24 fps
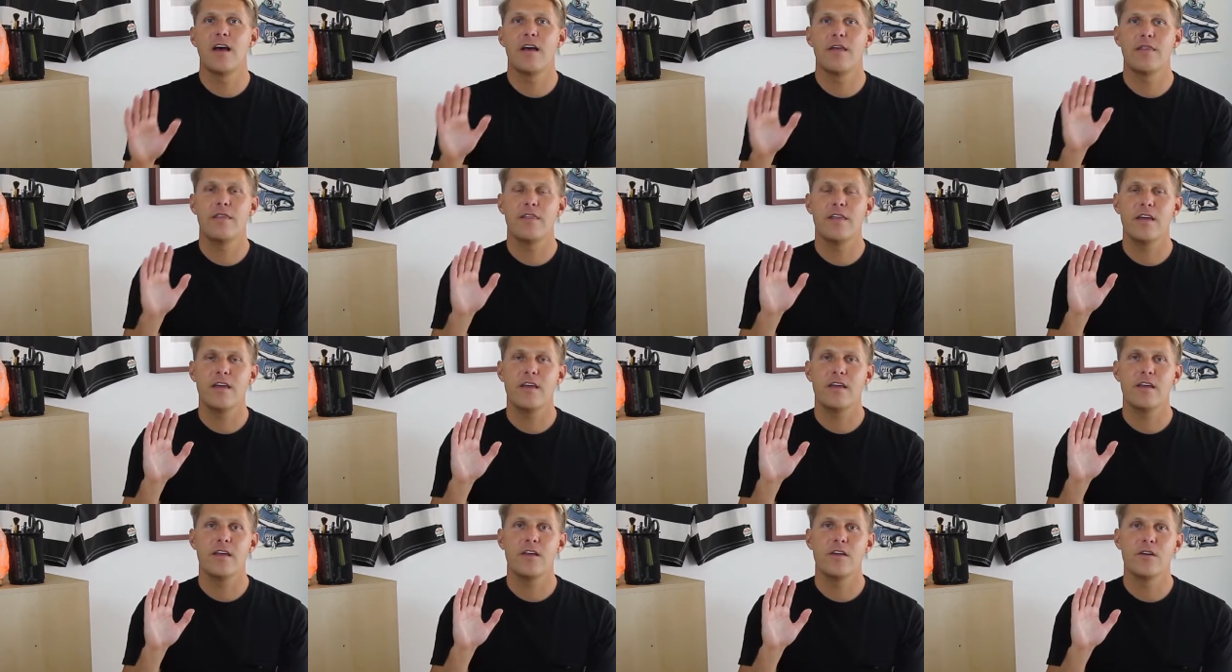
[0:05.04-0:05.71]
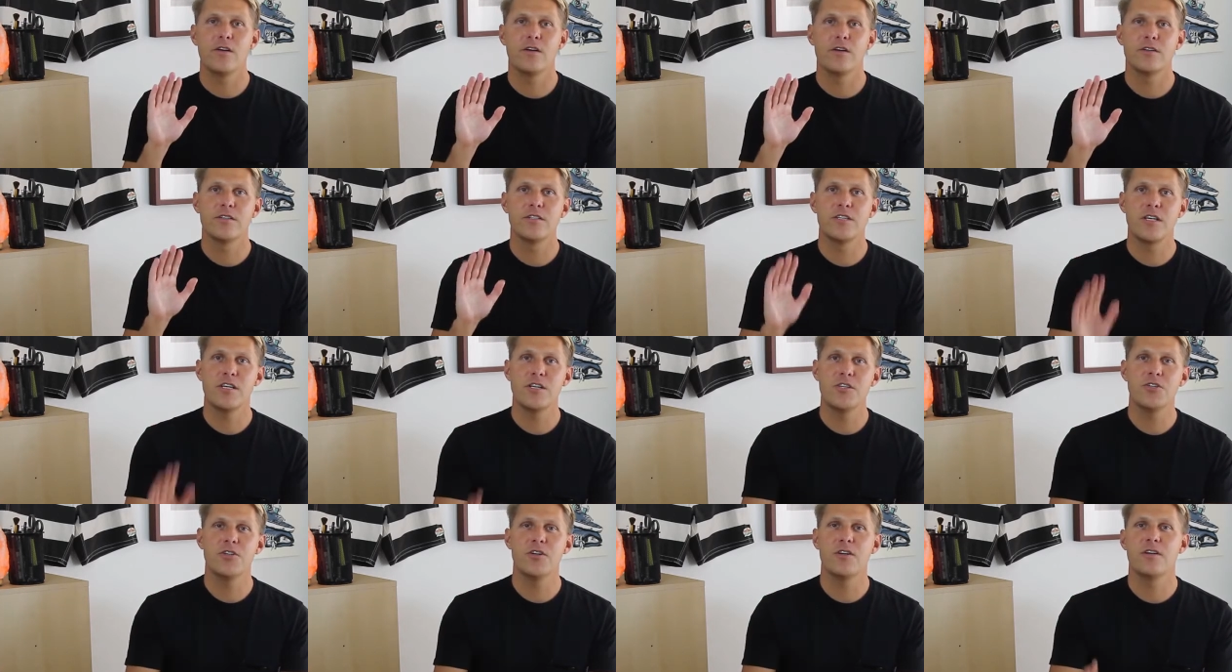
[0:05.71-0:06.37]
I think your
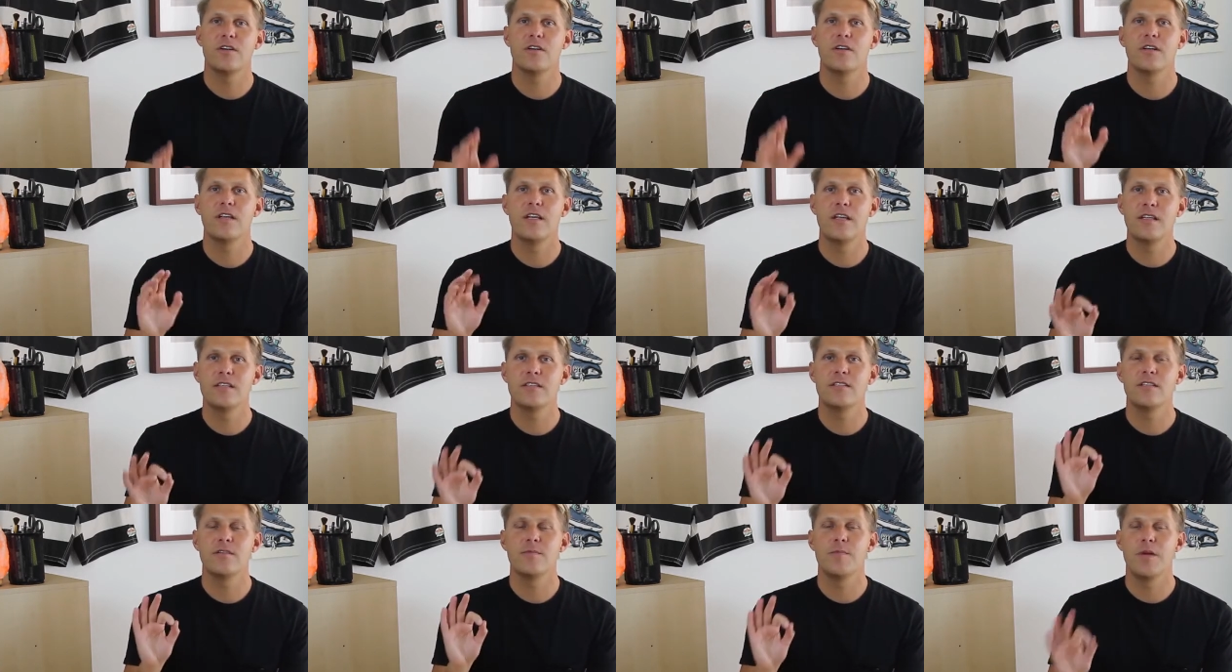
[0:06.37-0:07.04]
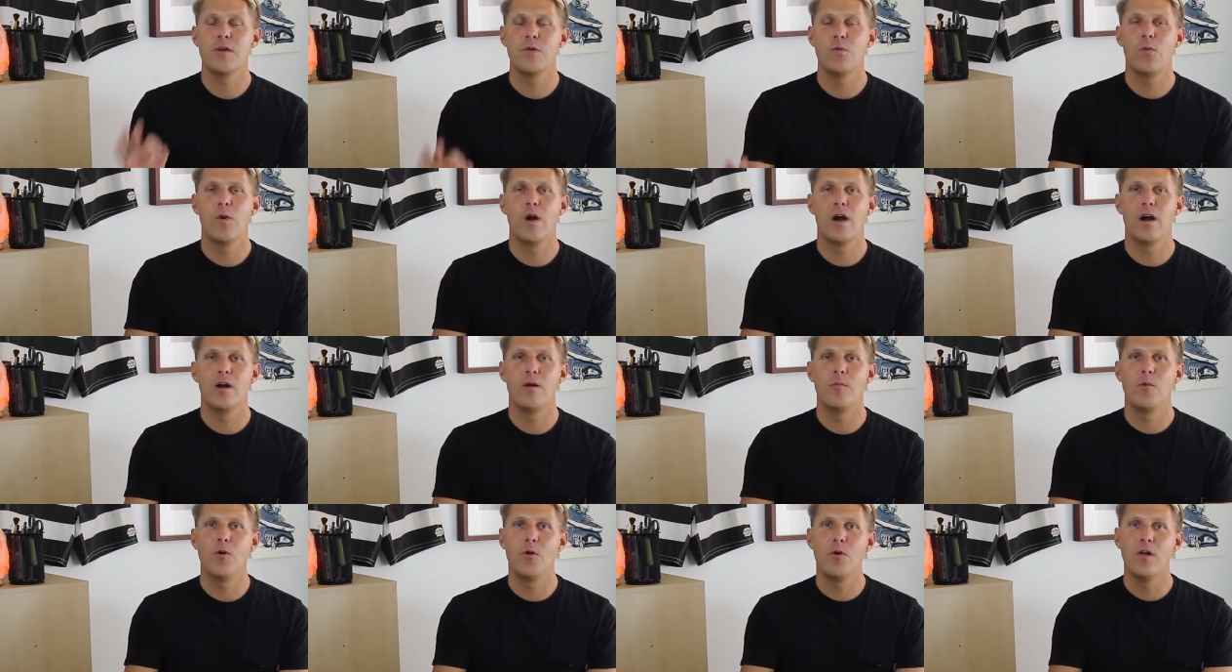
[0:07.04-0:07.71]
t-shirt needs to be
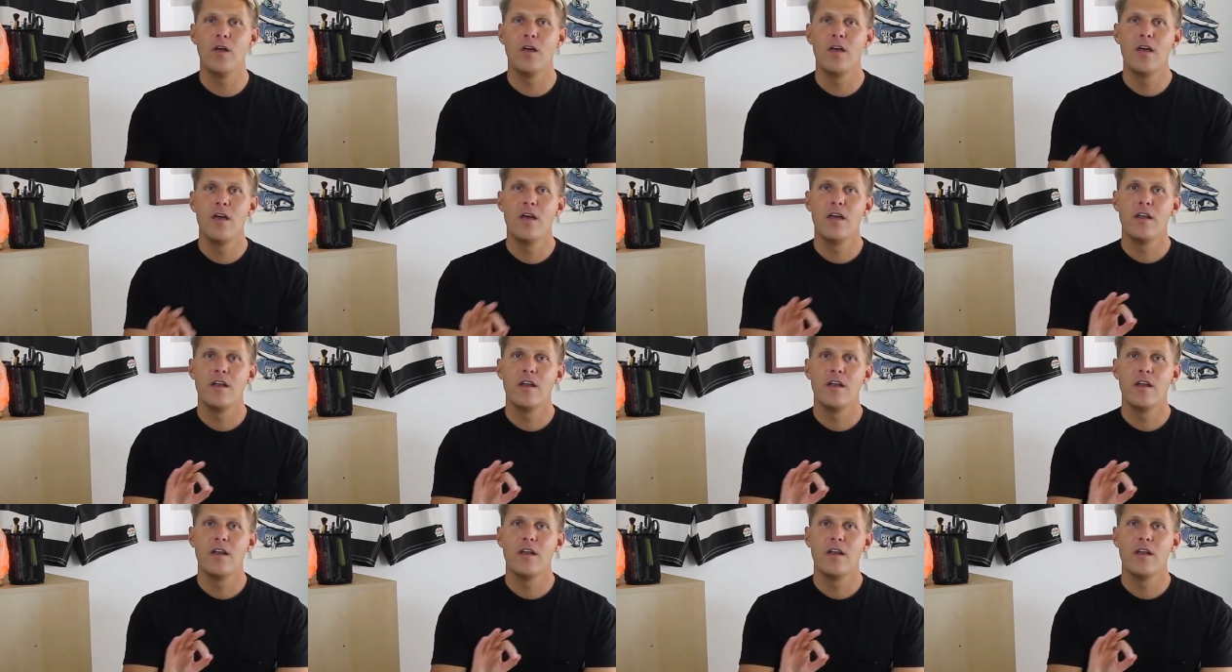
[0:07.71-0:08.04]
wearable.